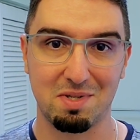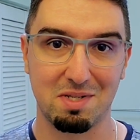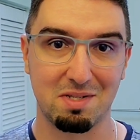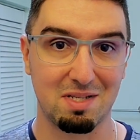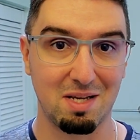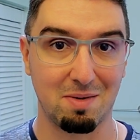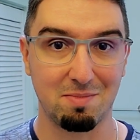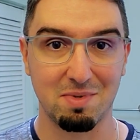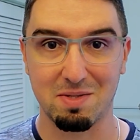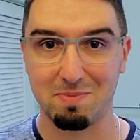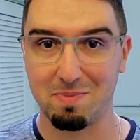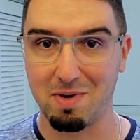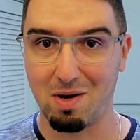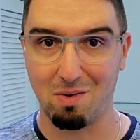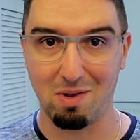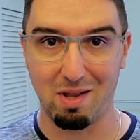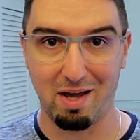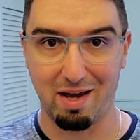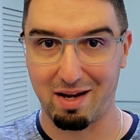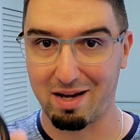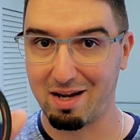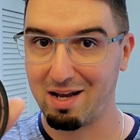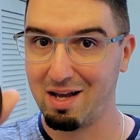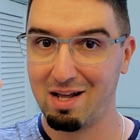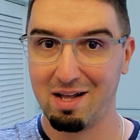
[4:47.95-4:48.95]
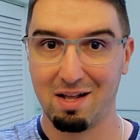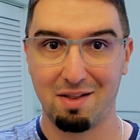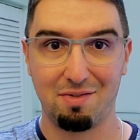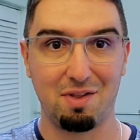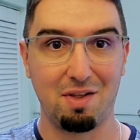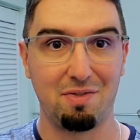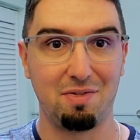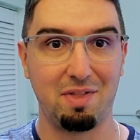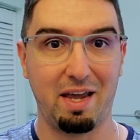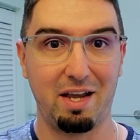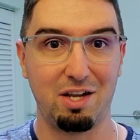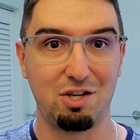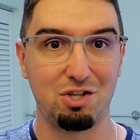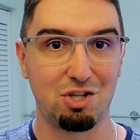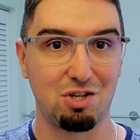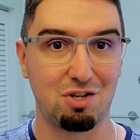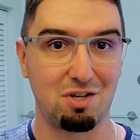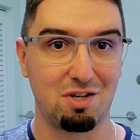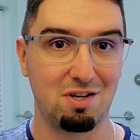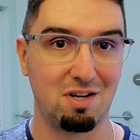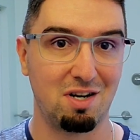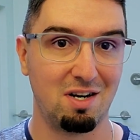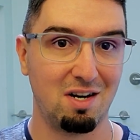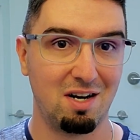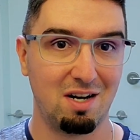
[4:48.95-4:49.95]
some smell like the
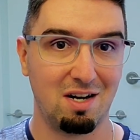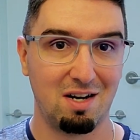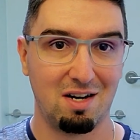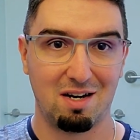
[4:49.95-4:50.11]
nature